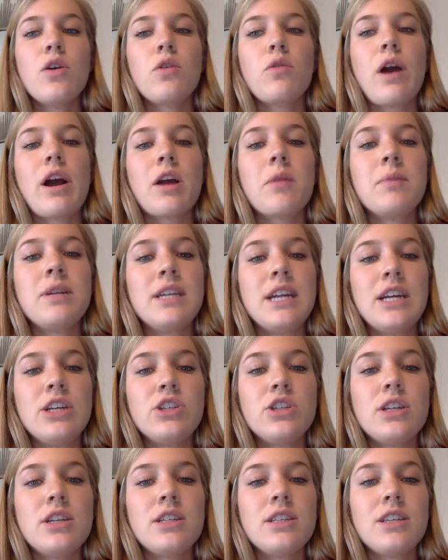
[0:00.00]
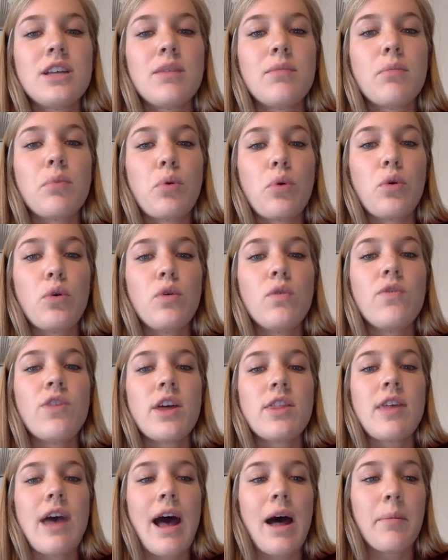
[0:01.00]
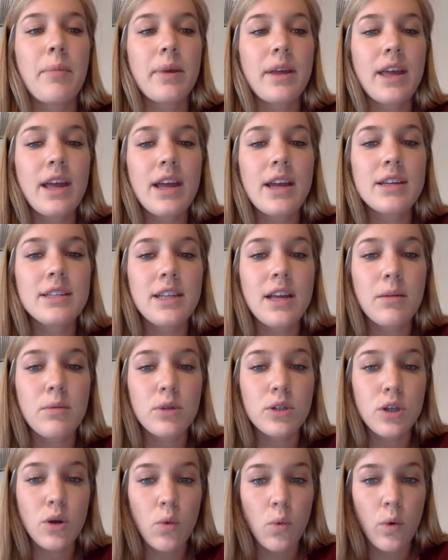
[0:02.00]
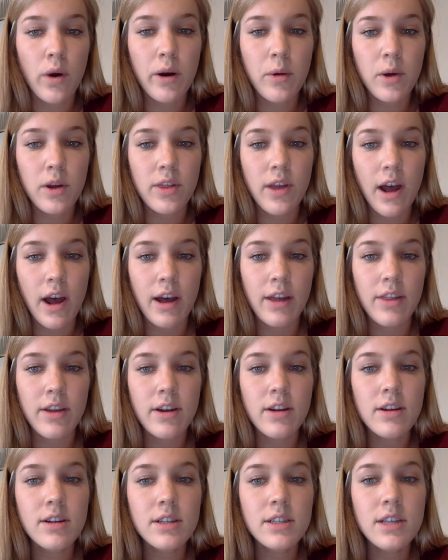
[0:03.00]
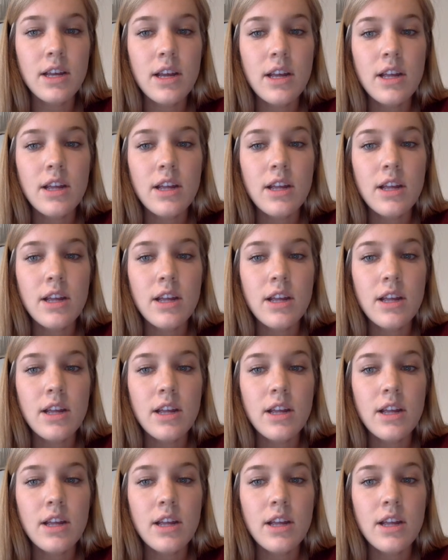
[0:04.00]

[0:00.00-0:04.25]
recommendations and proof that the applicant is able to work with others.